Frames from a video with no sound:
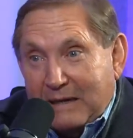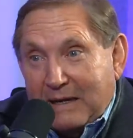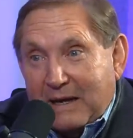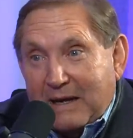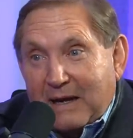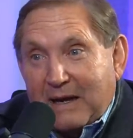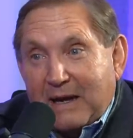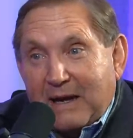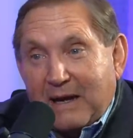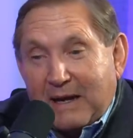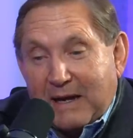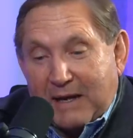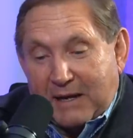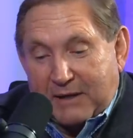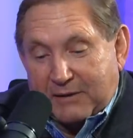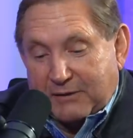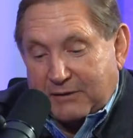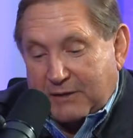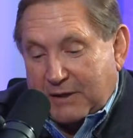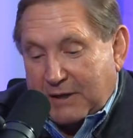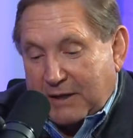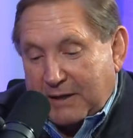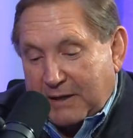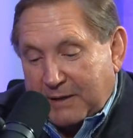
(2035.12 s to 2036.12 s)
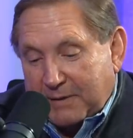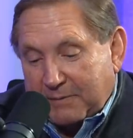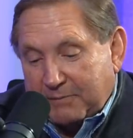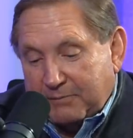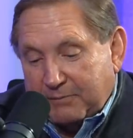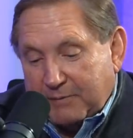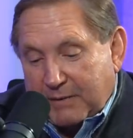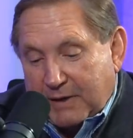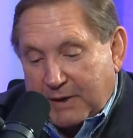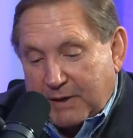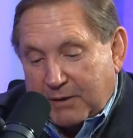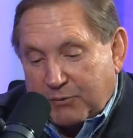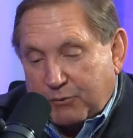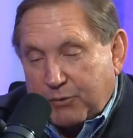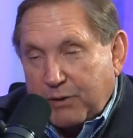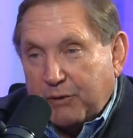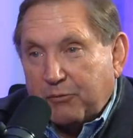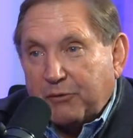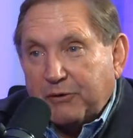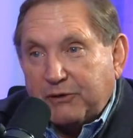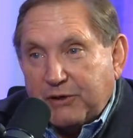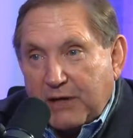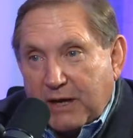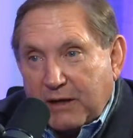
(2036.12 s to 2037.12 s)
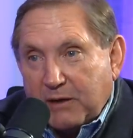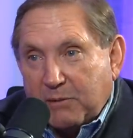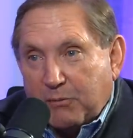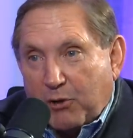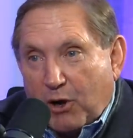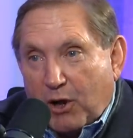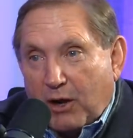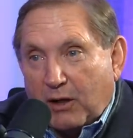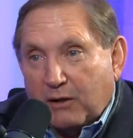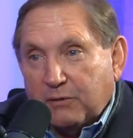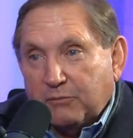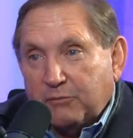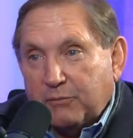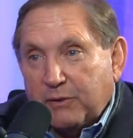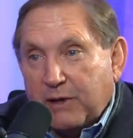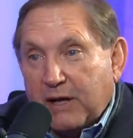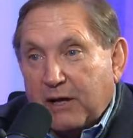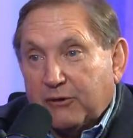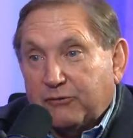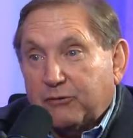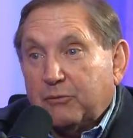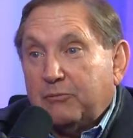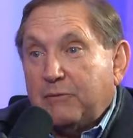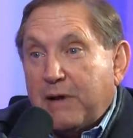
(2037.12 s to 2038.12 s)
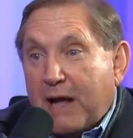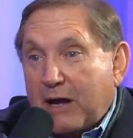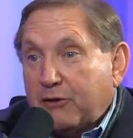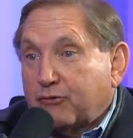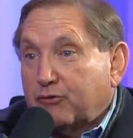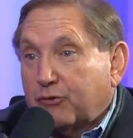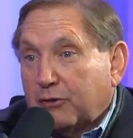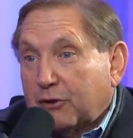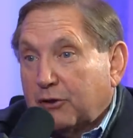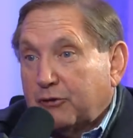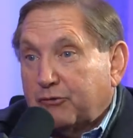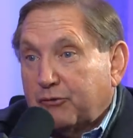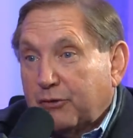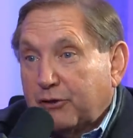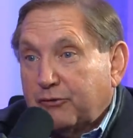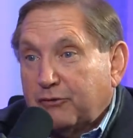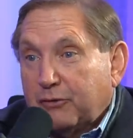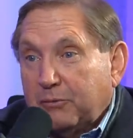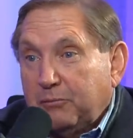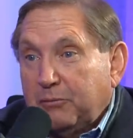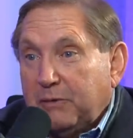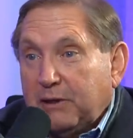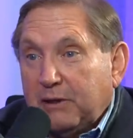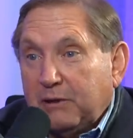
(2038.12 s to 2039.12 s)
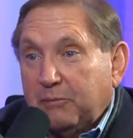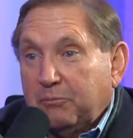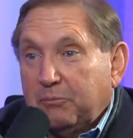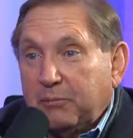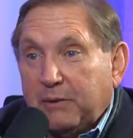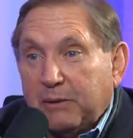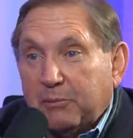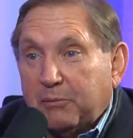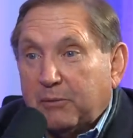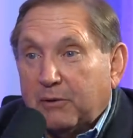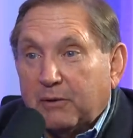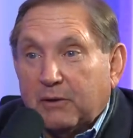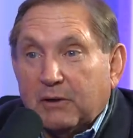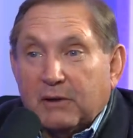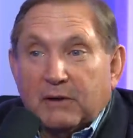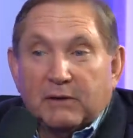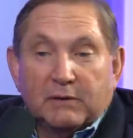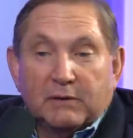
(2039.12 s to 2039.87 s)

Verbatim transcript: yeah. and we retained them all. We had some natural attrition, meaning people